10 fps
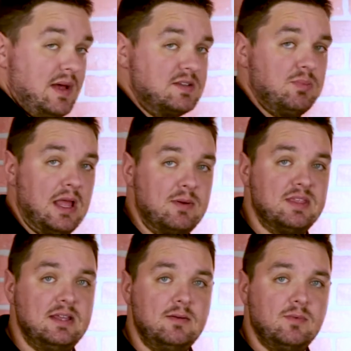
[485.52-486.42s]
have to play with
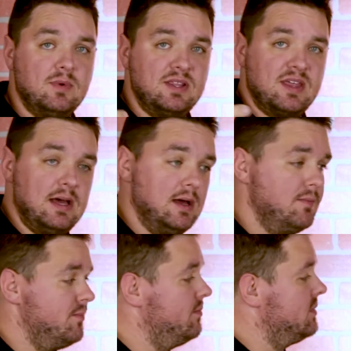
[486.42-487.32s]
it with
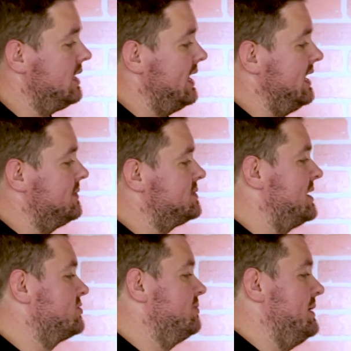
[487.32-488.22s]
lighting up some
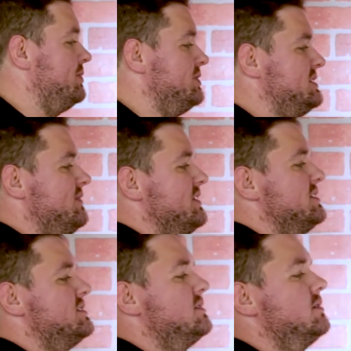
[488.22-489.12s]
actual people and see if
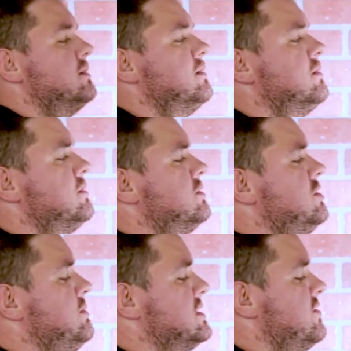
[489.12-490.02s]
there's
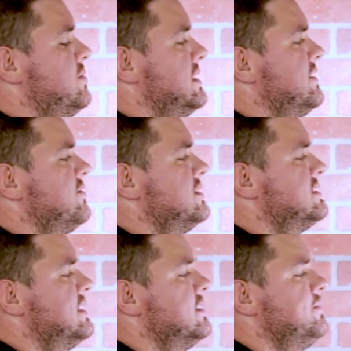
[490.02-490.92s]
too much of a big difference
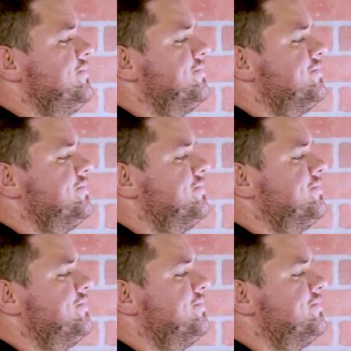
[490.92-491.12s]
there.